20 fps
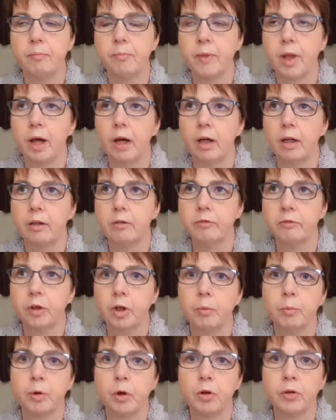I've
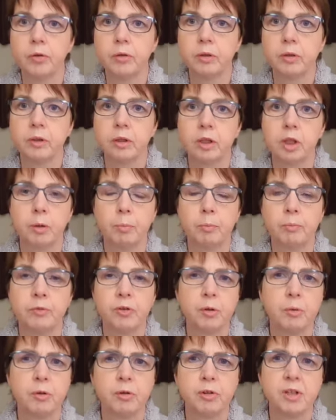come on
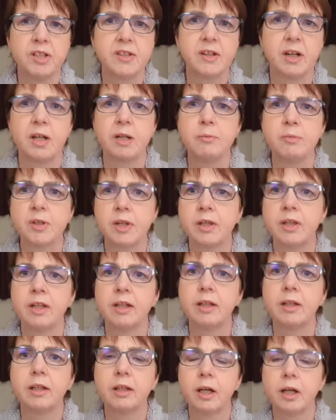two or three times I
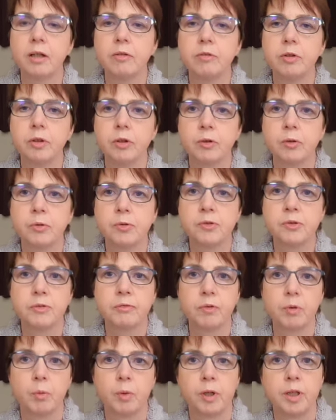think over the course of
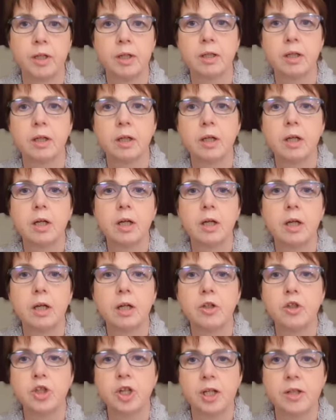the week
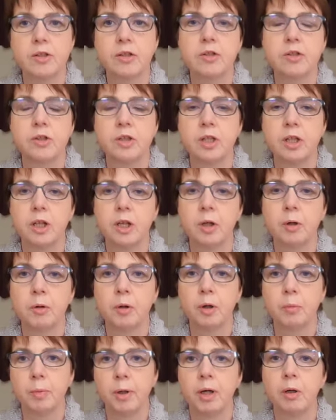and chatted to you
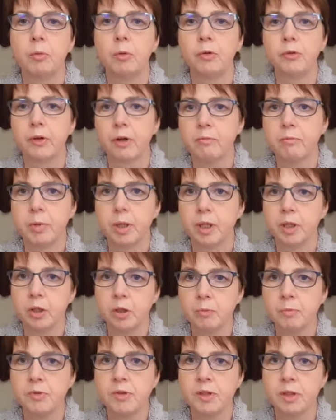about what I've been
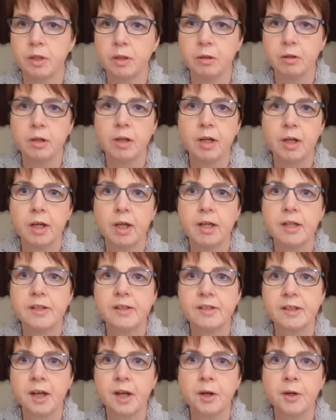up to.
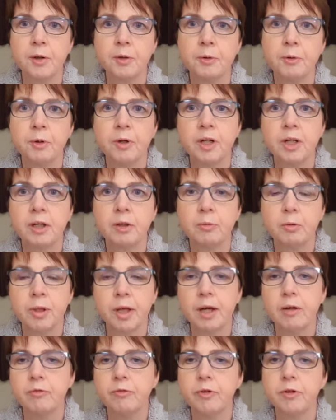So
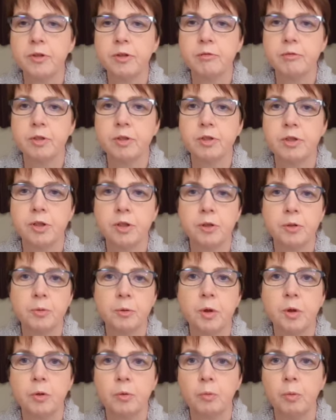without further ado,
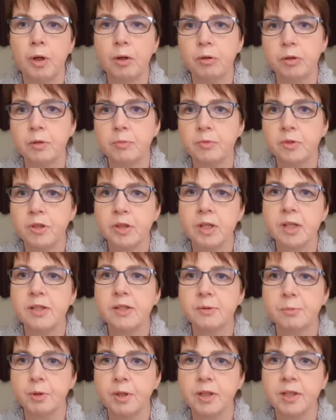welcome to
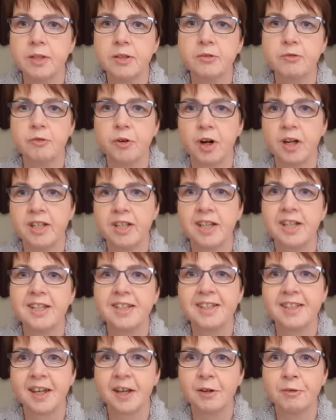this week's Friday
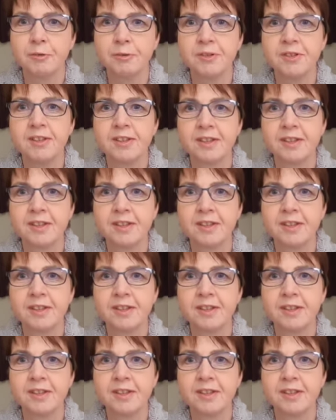Sews.